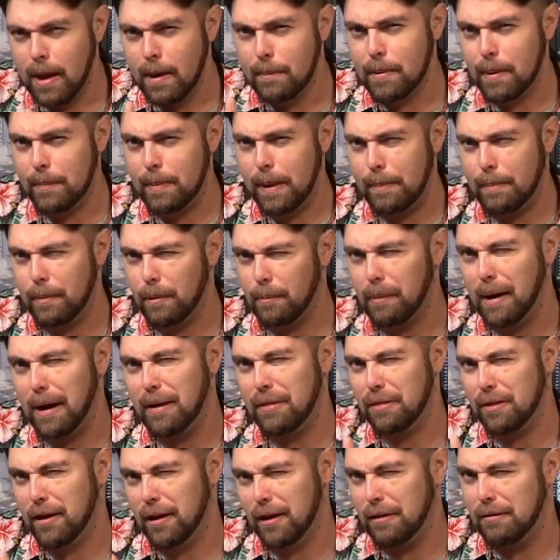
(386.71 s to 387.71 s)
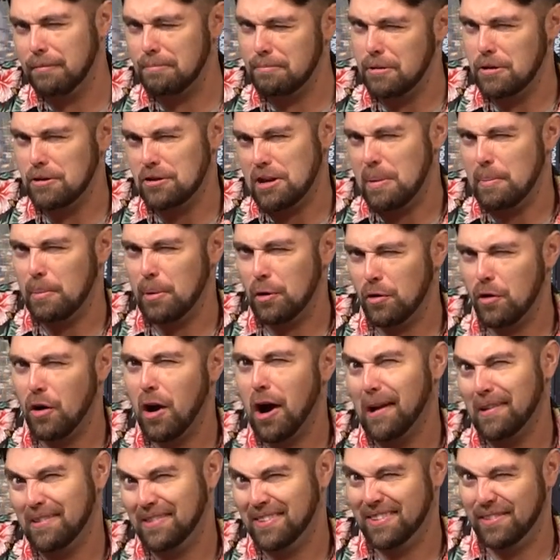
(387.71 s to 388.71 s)
But people might think the double
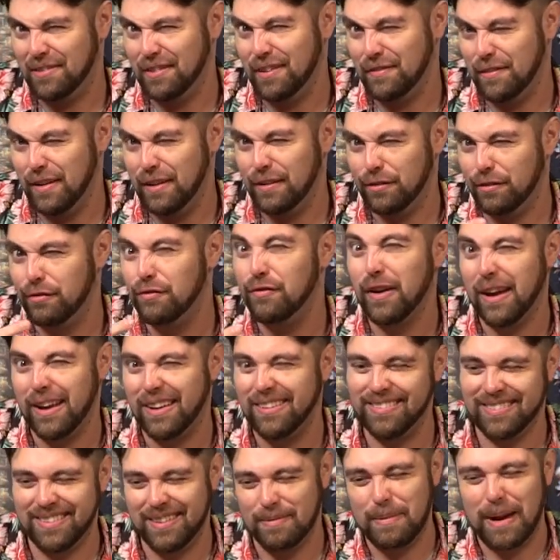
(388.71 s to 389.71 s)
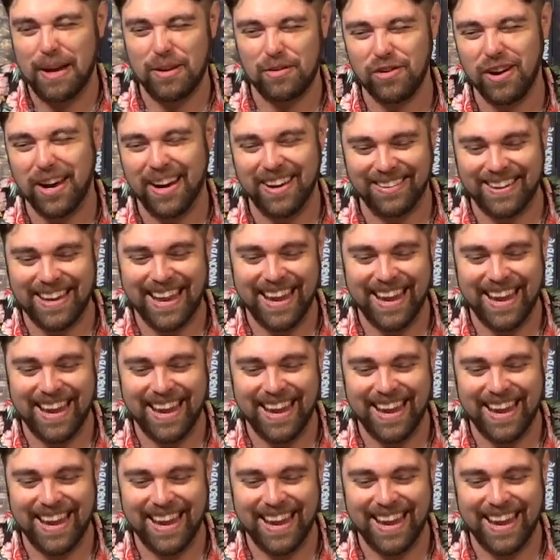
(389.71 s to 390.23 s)
cross is, is fixed and might try and